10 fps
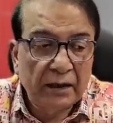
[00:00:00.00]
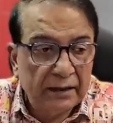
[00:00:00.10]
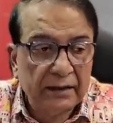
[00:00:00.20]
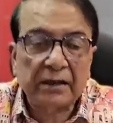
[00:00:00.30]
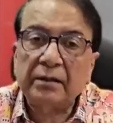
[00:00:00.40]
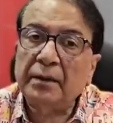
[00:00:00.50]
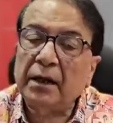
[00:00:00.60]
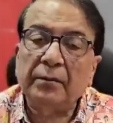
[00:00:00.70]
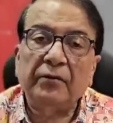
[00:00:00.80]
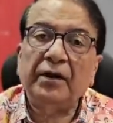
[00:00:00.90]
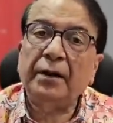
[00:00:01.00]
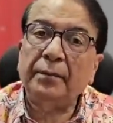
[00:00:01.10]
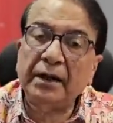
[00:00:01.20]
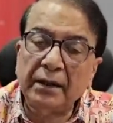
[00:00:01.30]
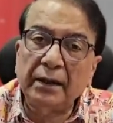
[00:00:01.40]
This has become a very
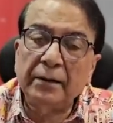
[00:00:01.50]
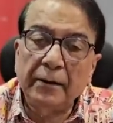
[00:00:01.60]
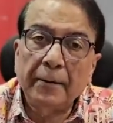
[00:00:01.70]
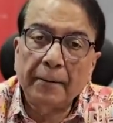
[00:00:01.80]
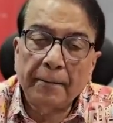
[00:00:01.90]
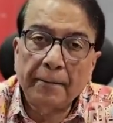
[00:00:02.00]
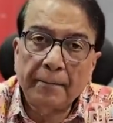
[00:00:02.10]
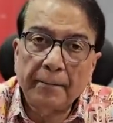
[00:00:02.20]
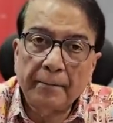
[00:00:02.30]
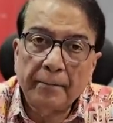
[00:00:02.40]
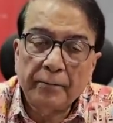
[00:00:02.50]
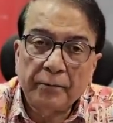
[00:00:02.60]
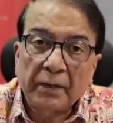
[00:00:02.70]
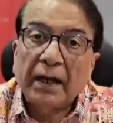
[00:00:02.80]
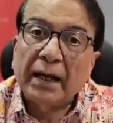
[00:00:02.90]
big thing.
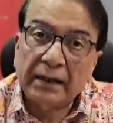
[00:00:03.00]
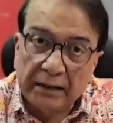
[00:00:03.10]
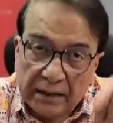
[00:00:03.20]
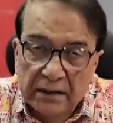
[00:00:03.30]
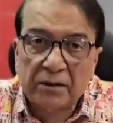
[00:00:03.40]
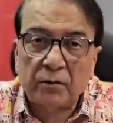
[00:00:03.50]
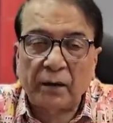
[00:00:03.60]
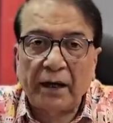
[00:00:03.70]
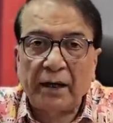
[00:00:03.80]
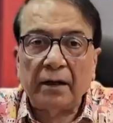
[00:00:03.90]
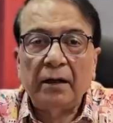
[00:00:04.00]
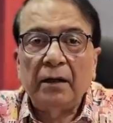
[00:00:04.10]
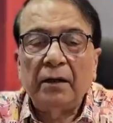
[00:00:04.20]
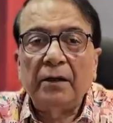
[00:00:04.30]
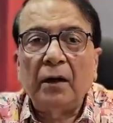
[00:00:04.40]
And this is where
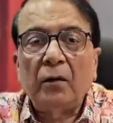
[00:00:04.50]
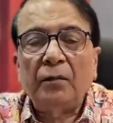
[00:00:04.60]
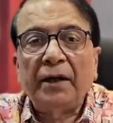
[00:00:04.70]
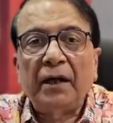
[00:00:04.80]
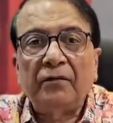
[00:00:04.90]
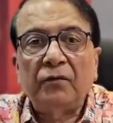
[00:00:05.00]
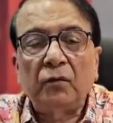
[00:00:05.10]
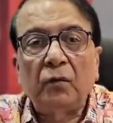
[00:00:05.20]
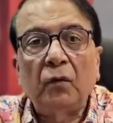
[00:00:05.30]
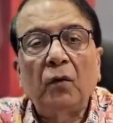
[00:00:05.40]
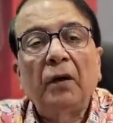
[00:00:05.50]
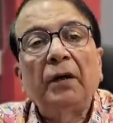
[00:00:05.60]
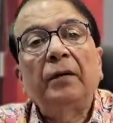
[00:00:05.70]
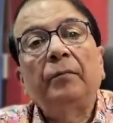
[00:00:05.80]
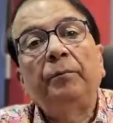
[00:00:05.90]
now we have to go
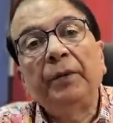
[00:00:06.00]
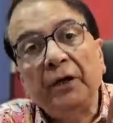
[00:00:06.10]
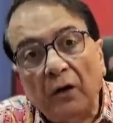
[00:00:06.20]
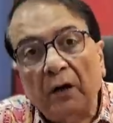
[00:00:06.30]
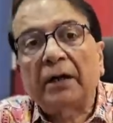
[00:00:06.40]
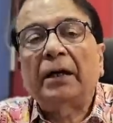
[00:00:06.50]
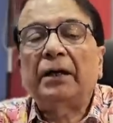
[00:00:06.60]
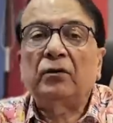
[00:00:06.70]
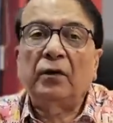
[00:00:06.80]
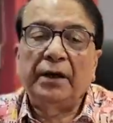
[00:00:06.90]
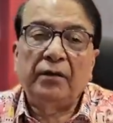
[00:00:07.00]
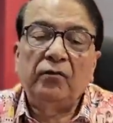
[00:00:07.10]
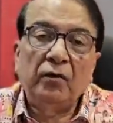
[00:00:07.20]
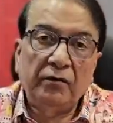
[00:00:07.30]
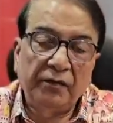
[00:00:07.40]
beyond electronic
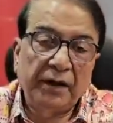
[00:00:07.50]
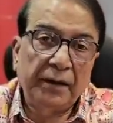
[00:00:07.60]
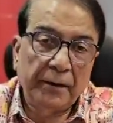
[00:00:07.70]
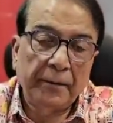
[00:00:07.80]
warfare.